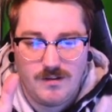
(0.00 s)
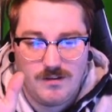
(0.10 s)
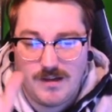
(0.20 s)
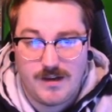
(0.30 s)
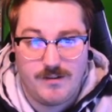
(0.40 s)

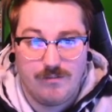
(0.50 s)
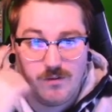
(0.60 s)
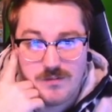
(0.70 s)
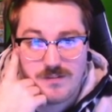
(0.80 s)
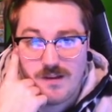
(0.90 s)
I don't even know
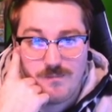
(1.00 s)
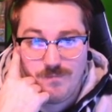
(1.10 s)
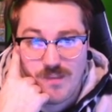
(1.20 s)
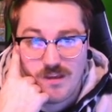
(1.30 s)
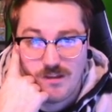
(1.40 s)
what to say.
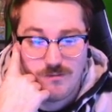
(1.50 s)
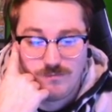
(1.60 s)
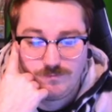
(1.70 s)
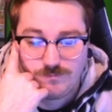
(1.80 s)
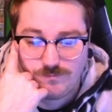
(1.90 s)
Thank you.
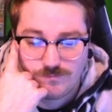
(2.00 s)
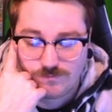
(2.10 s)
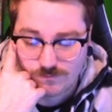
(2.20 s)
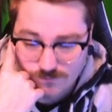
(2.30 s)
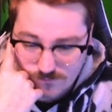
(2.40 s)

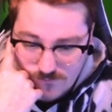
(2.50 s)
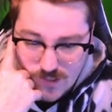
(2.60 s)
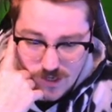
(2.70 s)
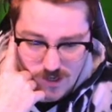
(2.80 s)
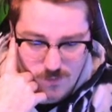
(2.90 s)

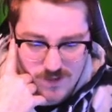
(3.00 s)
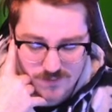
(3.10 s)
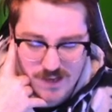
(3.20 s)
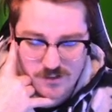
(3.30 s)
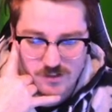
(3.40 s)
Alright, we got the
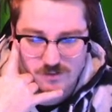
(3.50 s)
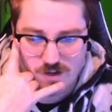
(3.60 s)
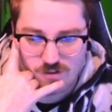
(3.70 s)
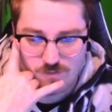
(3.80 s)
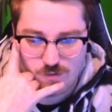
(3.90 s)
last
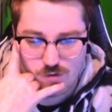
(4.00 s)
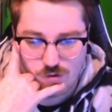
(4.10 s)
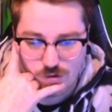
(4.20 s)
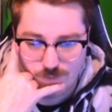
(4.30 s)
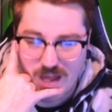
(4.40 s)
generation.
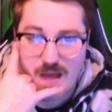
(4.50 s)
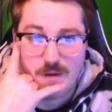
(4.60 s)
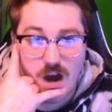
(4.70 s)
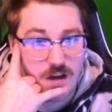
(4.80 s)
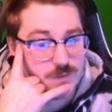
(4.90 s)
I'm
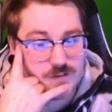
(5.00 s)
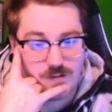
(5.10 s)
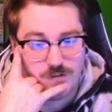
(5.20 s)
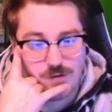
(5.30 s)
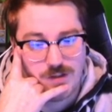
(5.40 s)
100%
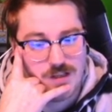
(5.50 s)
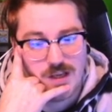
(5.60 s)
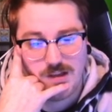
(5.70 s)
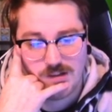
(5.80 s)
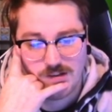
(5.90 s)
Grookey
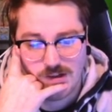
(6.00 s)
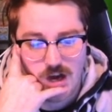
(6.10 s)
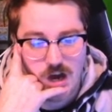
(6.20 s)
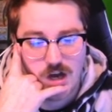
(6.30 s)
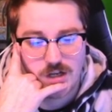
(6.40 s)
gang.
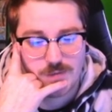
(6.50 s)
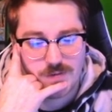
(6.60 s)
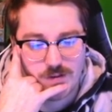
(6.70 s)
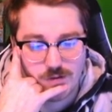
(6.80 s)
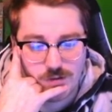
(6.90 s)
100%
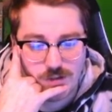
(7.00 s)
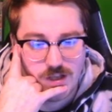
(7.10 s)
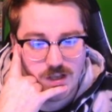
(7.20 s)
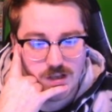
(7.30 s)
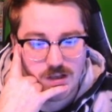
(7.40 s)
Grookey
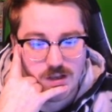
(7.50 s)
gang.